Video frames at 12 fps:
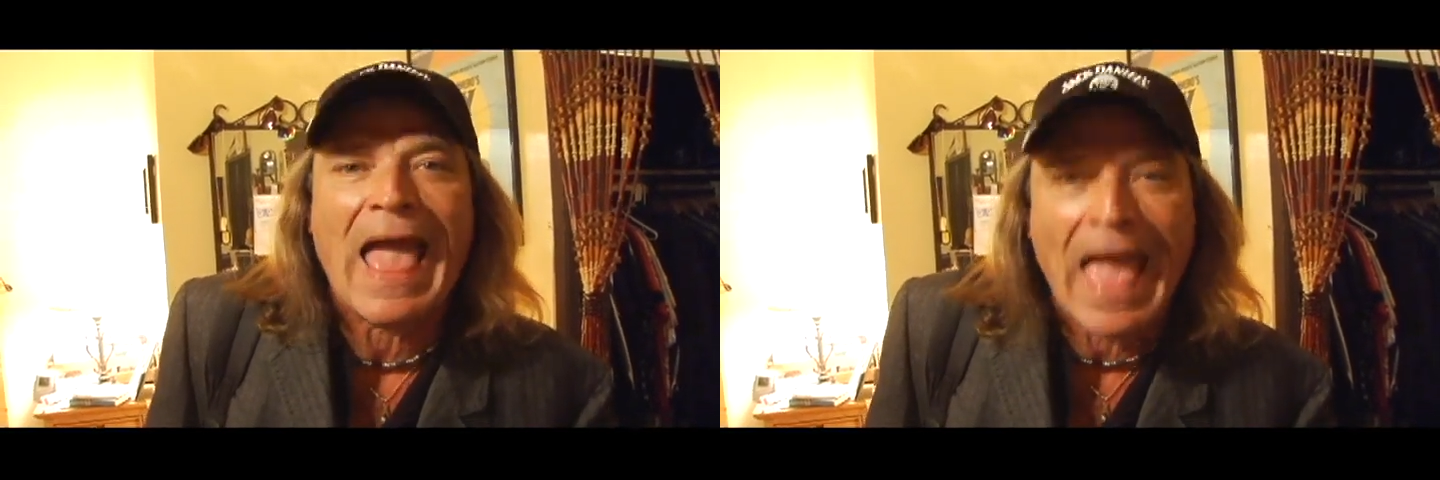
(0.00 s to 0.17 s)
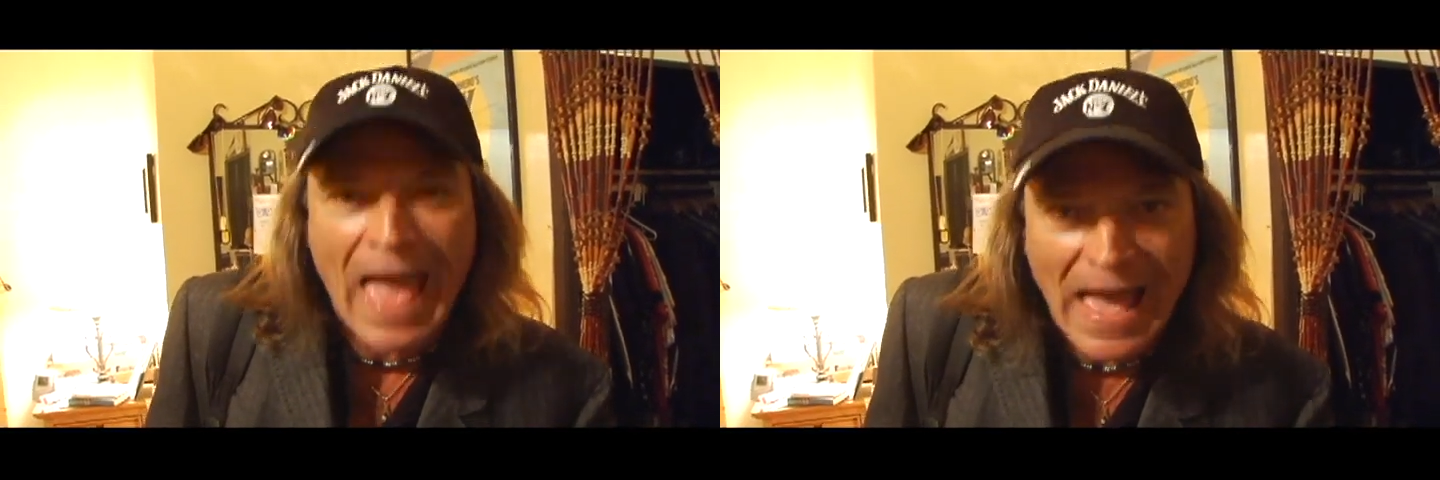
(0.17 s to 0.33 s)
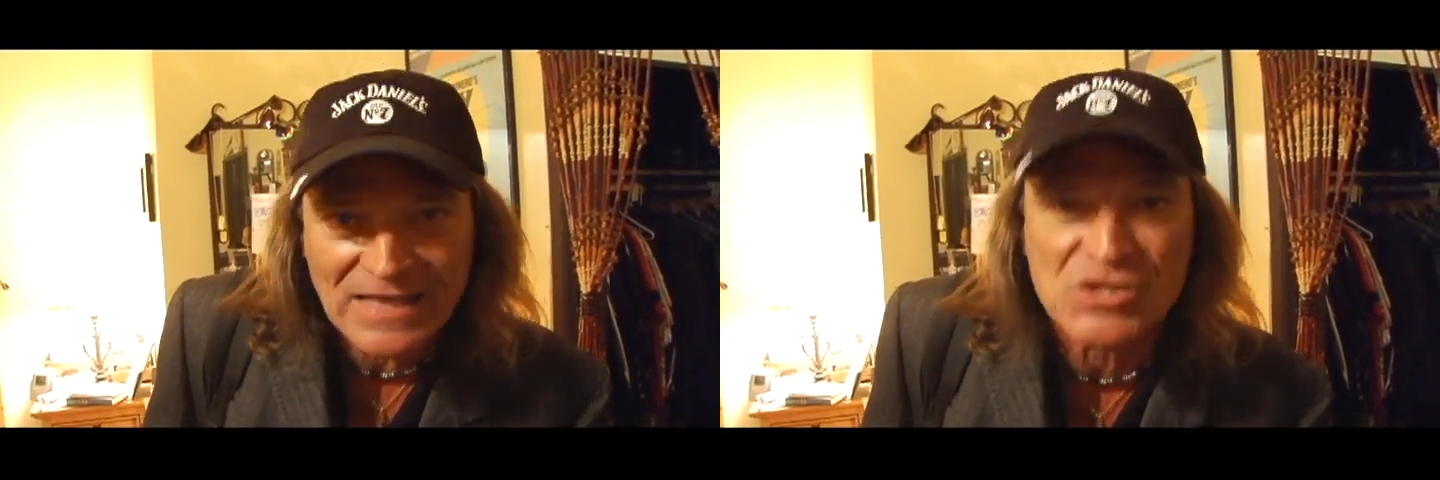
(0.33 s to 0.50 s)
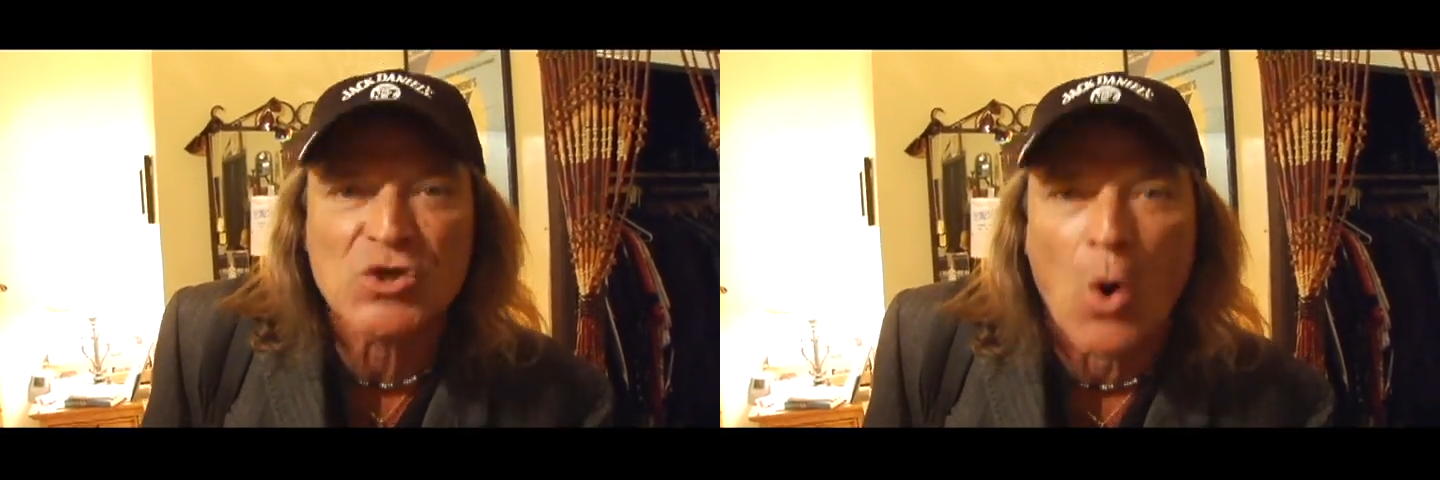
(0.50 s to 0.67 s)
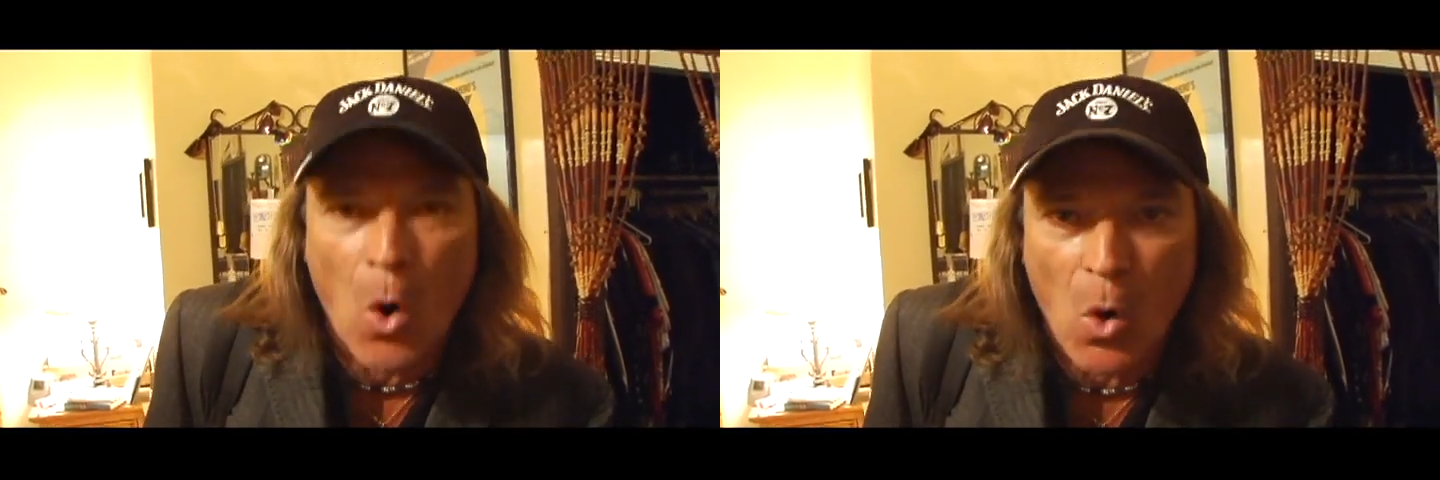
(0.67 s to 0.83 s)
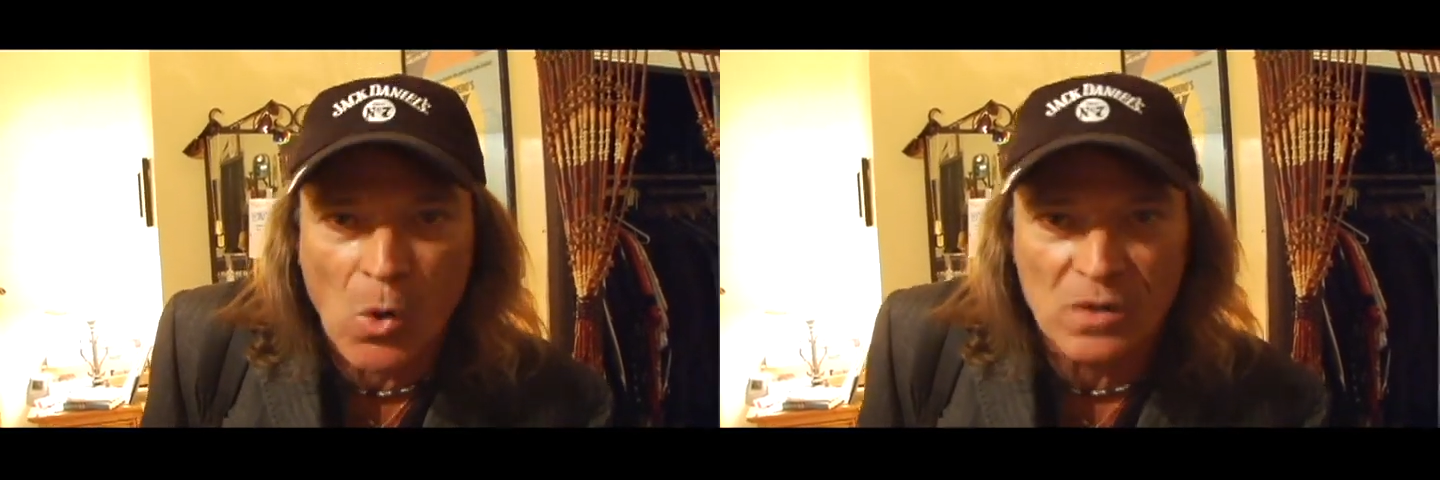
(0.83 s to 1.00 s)

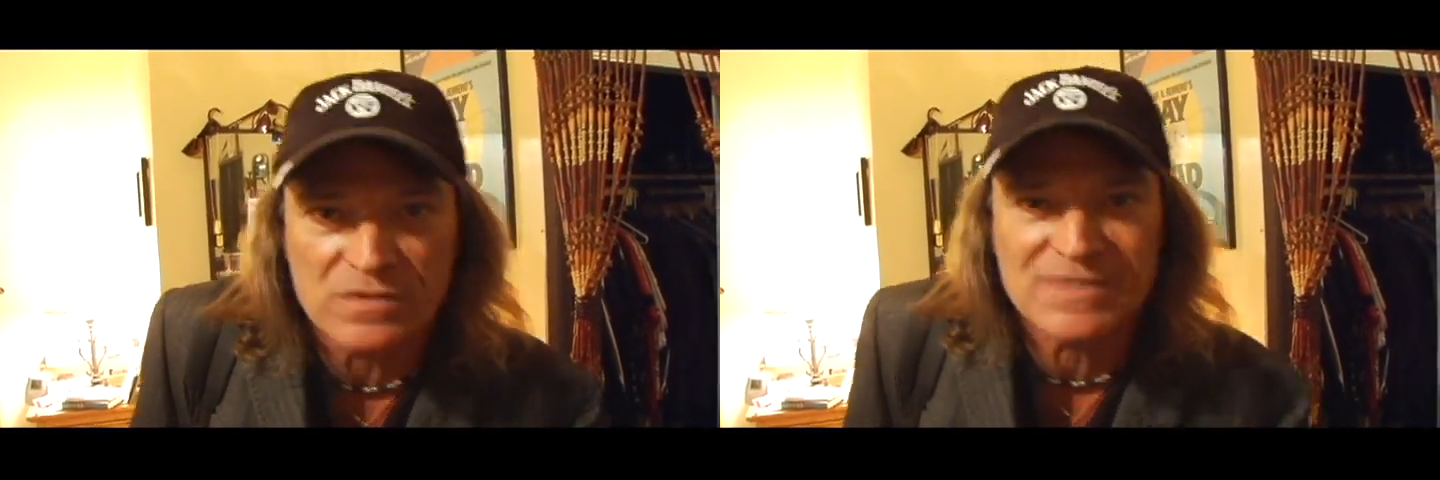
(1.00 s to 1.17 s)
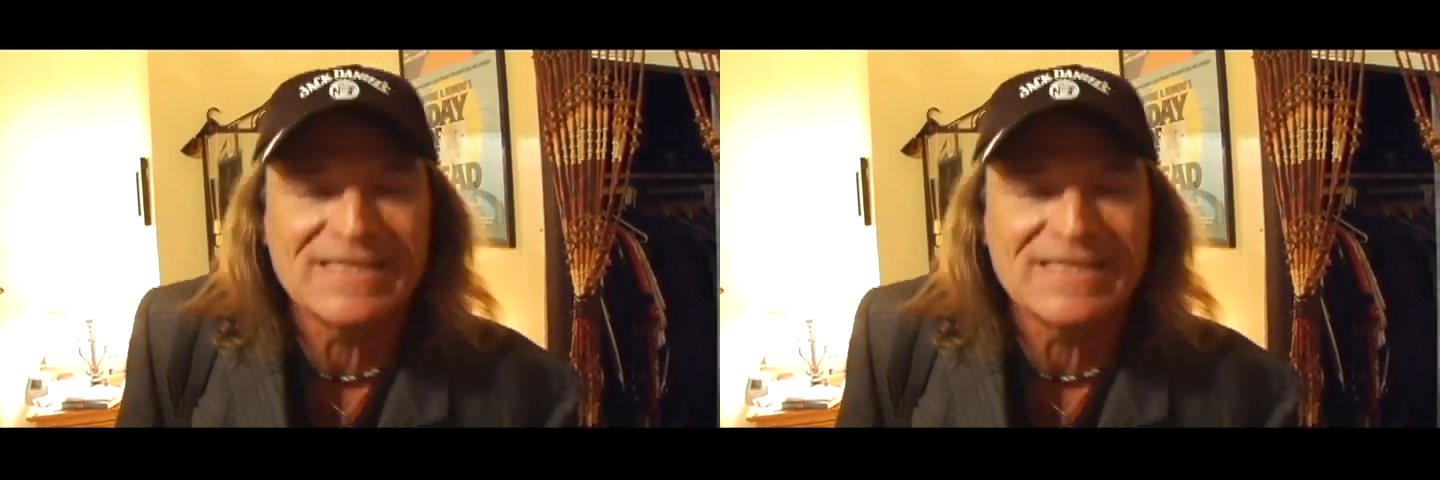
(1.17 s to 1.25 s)
assholes.